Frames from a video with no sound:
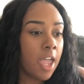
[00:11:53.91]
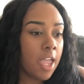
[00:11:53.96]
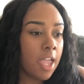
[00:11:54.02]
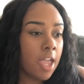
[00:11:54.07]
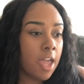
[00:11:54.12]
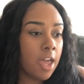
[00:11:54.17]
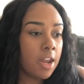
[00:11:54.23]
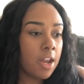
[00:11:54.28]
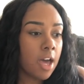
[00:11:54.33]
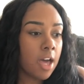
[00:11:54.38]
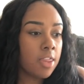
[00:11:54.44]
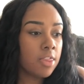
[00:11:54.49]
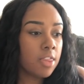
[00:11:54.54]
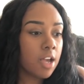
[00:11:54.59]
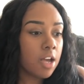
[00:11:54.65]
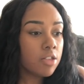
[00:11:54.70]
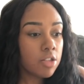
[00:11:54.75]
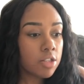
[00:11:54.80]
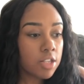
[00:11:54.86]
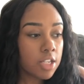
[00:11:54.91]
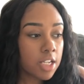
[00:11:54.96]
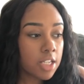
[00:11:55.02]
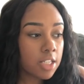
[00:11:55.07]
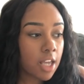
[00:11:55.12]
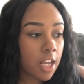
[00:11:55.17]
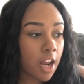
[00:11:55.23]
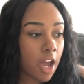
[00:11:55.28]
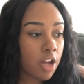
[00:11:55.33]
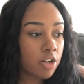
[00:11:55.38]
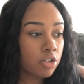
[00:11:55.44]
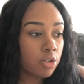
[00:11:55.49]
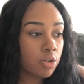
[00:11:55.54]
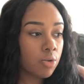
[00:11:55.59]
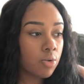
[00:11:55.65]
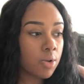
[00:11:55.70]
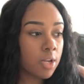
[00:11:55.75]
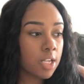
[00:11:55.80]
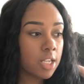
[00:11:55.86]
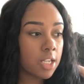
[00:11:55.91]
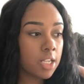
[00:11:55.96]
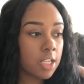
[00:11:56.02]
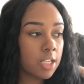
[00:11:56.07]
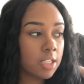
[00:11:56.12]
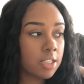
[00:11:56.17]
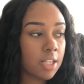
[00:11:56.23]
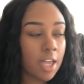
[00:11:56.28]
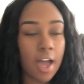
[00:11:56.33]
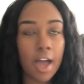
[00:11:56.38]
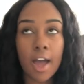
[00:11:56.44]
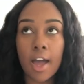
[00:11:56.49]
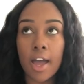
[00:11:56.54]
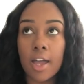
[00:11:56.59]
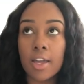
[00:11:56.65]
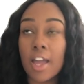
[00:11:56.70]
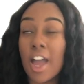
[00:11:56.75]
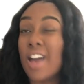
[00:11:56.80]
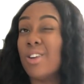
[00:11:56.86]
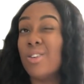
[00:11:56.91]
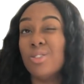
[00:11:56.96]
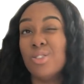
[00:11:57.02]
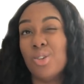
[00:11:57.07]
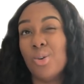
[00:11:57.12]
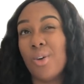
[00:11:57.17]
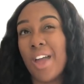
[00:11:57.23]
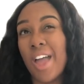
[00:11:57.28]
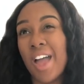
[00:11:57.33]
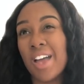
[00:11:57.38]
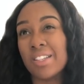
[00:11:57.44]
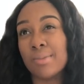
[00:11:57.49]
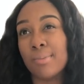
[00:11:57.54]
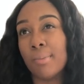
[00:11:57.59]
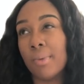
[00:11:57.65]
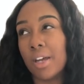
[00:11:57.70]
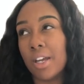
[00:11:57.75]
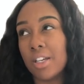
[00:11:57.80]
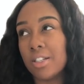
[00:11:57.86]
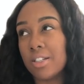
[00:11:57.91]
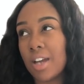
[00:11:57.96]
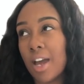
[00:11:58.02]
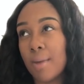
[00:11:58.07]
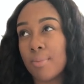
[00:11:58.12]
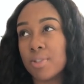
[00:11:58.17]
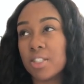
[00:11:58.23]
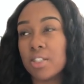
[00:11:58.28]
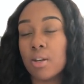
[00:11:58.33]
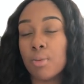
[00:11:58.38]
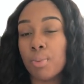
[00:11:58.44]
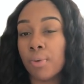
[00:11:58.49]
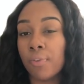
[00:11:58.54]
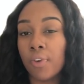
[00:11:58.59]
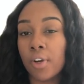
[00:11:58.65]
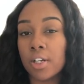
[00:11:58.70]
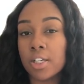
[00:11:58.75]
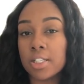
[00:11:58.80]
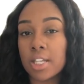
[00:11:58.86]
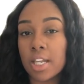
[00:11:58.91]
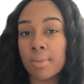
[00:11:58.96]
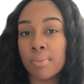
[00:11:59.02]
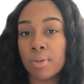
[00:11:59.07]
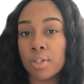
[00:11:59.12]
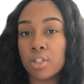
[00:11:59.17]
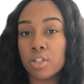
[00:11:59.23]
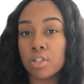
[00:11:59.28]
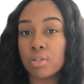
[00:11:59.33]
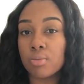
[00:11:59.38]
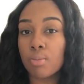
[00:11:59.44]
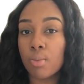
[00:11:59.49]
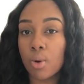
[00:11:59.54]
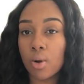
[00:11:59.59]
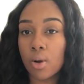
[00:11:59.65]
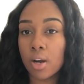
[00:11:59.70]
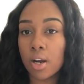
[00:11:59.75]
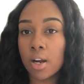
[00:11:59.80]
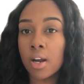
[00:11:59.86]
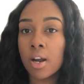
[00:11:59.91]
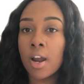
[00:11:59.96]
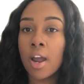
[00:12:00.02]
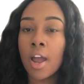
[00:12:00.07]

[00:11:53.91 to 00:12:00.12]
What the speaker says: And another thing that I do is I don't do it as much. I still prefer to take pictures more.